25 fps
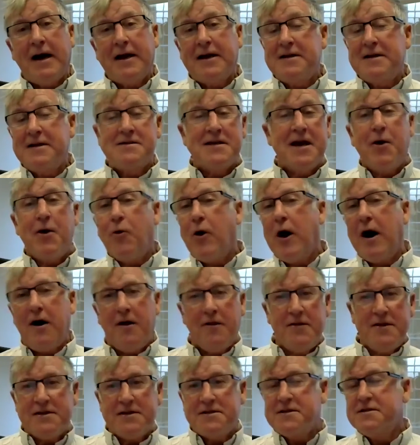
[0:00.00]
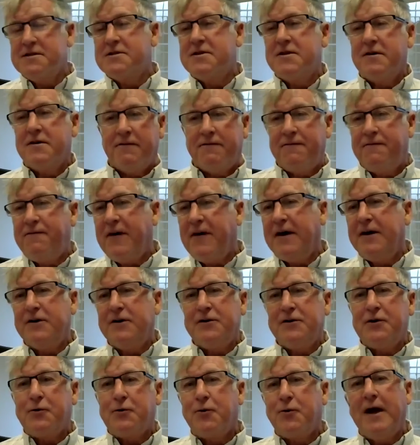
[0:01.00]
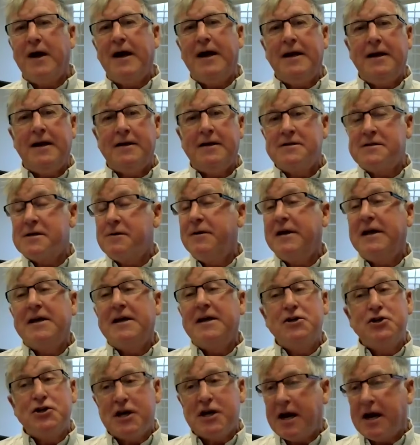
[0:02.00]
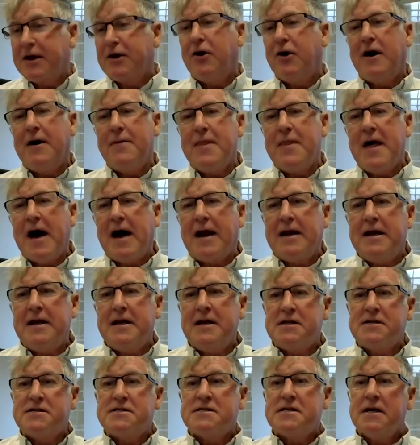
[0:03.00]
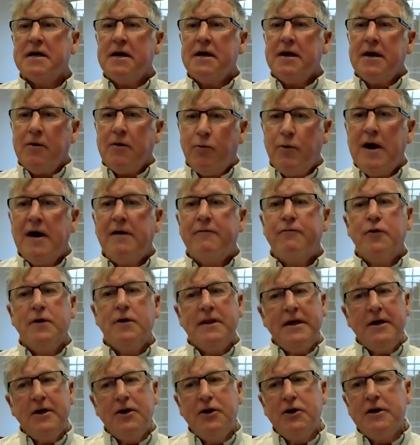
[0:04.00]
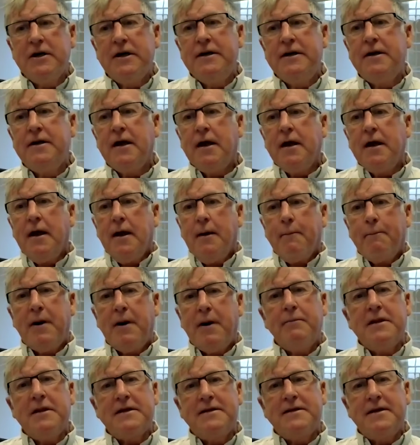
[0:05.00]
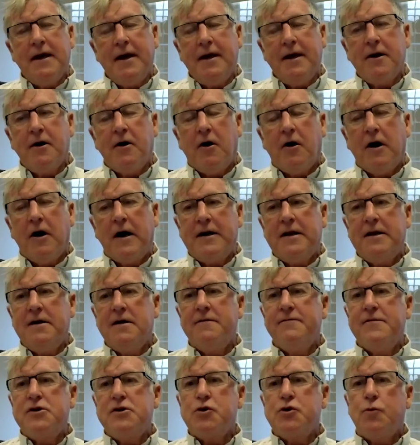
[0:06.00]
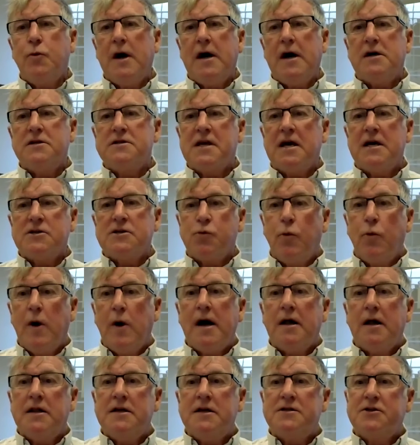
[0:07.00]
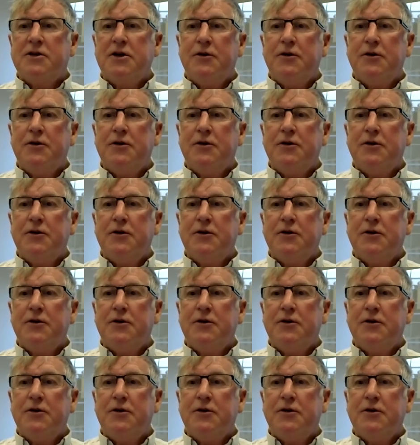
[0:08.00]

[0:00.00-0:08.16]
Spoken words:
can say, well, this is the failure rate, and somebody can check on that. And we have really good public data on individual wells, as well as